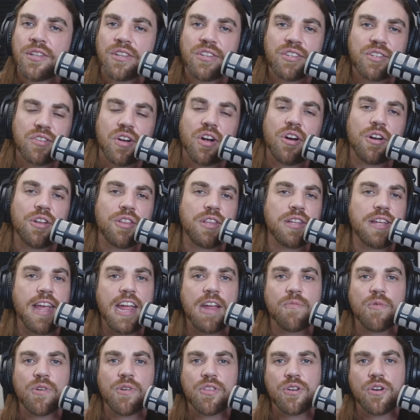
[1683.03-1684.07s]
Started the
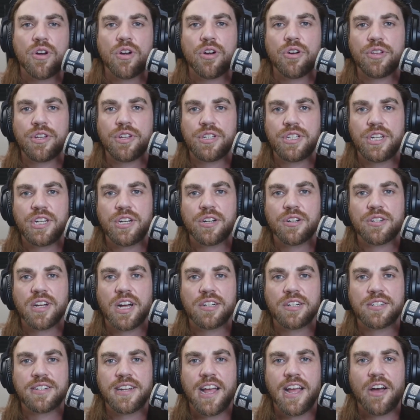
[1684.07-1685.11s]
game with an early Jeter
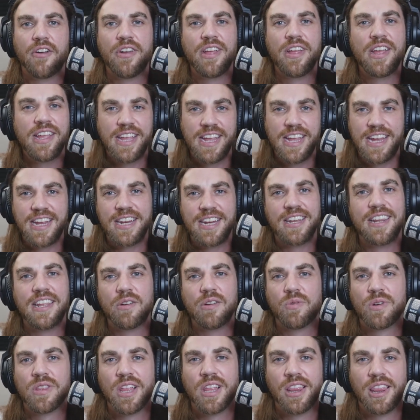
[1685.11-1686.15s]
touchdown, ended
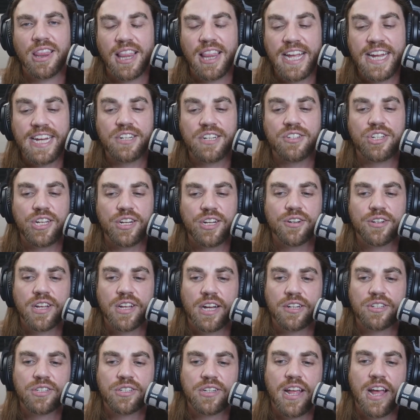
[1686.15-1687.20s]
it with a late Jeter
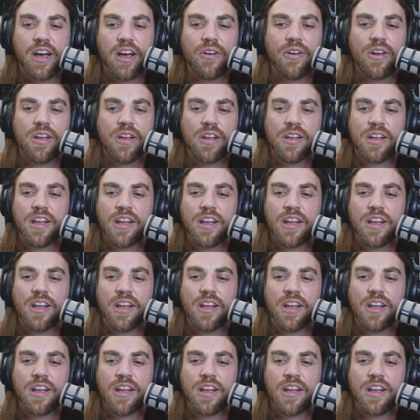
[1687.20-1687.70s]
touchdown.